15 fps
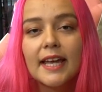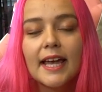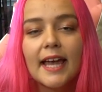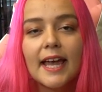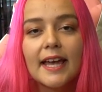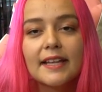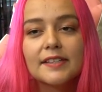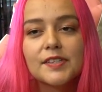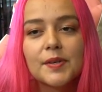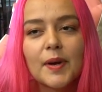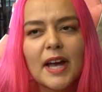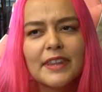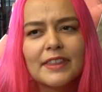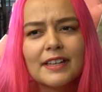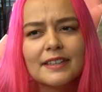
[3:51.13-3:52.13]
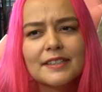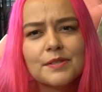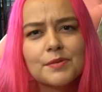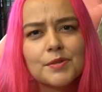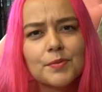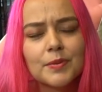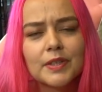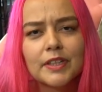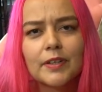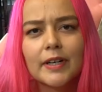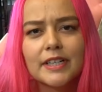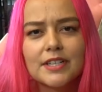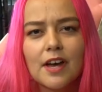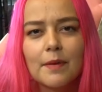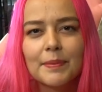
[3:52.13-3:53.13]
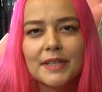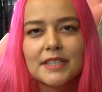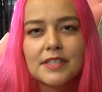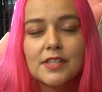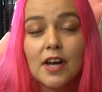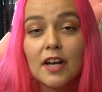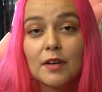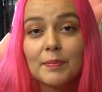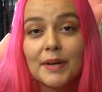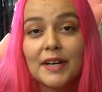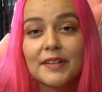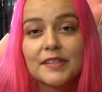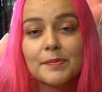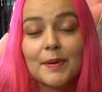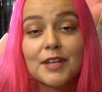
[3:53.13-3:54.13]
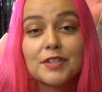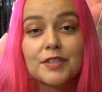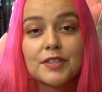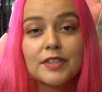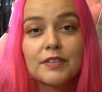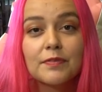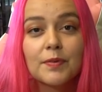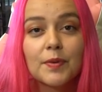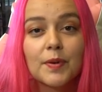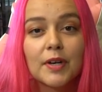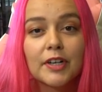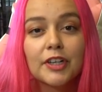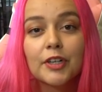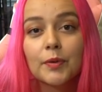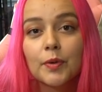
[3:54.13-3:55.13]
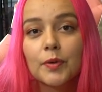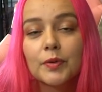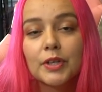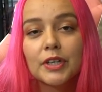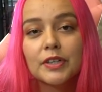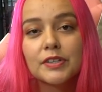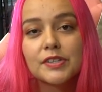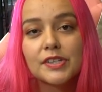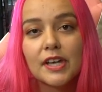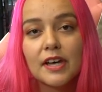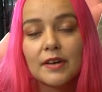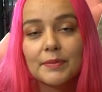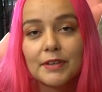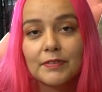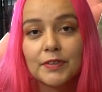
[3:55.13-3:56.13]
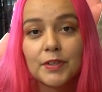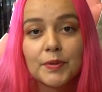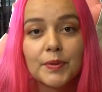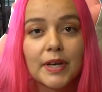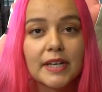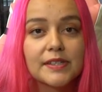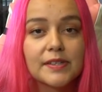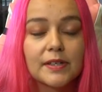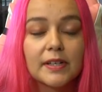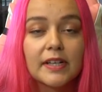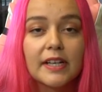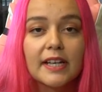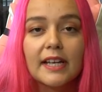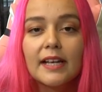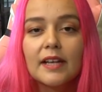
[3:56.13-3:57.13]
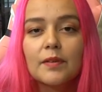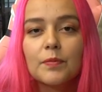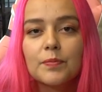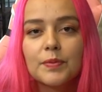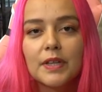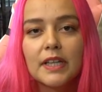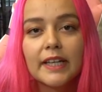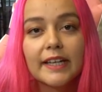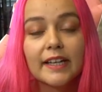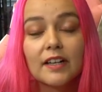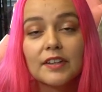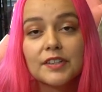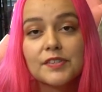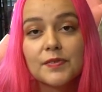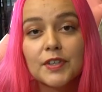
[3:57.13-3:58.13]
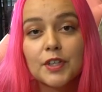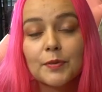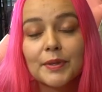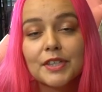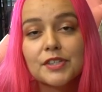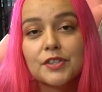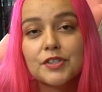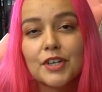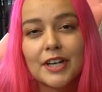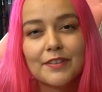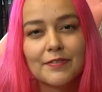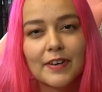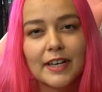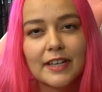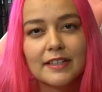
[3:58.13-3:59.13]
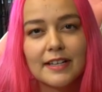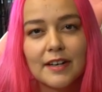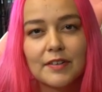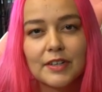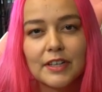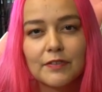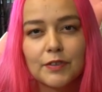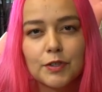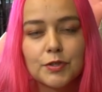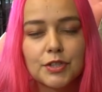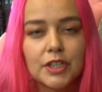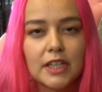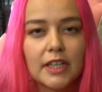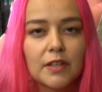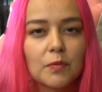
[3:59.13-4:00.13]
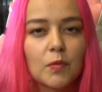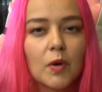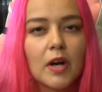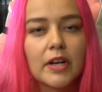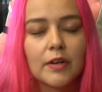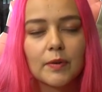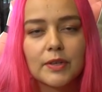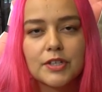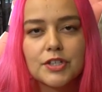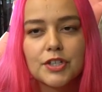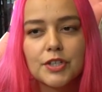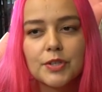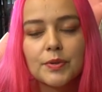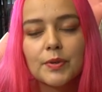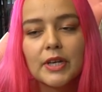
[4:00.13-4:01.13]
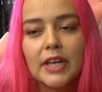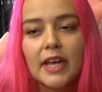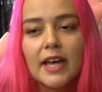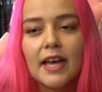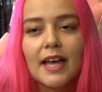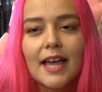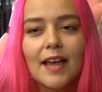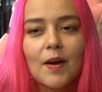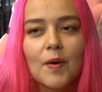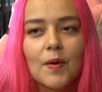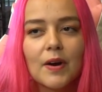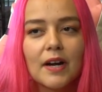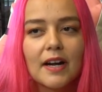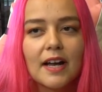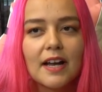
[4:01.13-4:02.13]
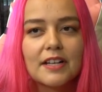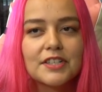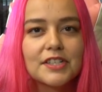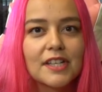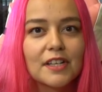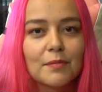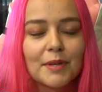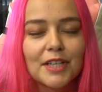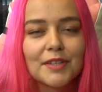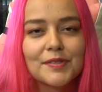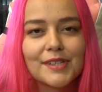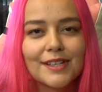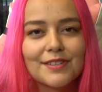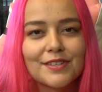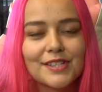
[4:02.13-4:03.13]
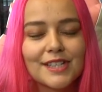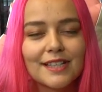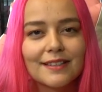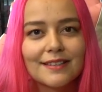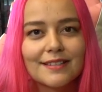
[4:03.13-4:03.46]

And so I thought this was a really great topic to talk about, especially for new owners. Um, if you guys are clicking on this video because you're trying to find out if you should get one or two, or uh, just anybody who's interested in the